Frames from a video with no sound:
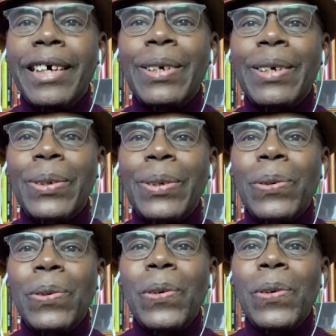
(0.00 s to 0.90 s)
And
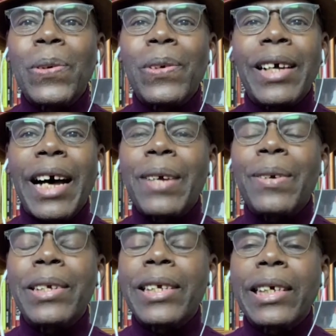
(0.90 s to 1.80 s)
so I
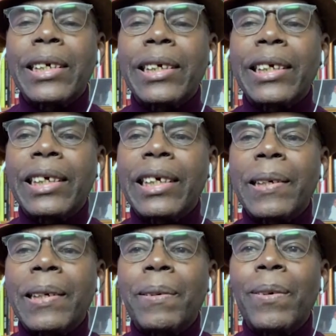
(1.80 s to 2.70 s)
don't think
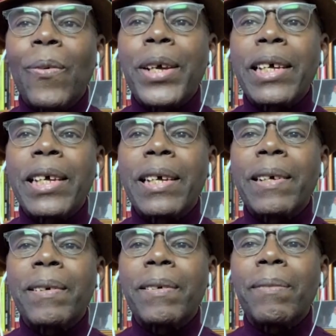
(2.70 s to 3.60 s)
that we
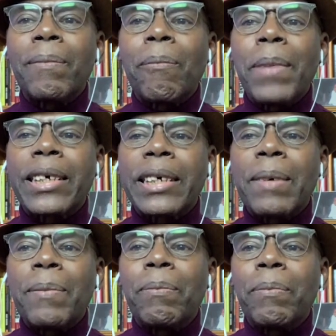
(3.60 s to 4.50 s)
make
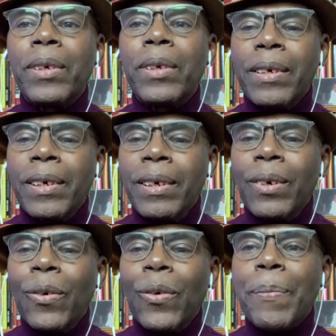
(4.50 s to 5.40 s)
some
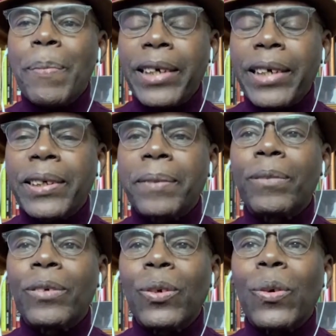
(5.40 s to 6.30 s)
remarks
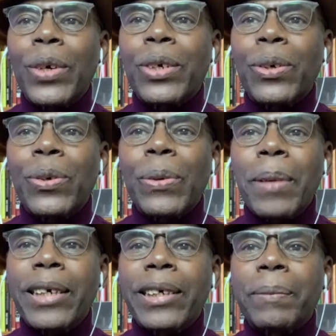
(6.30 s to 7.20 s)
or critical
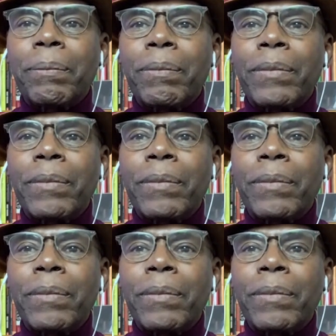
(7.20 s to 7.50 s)
remarks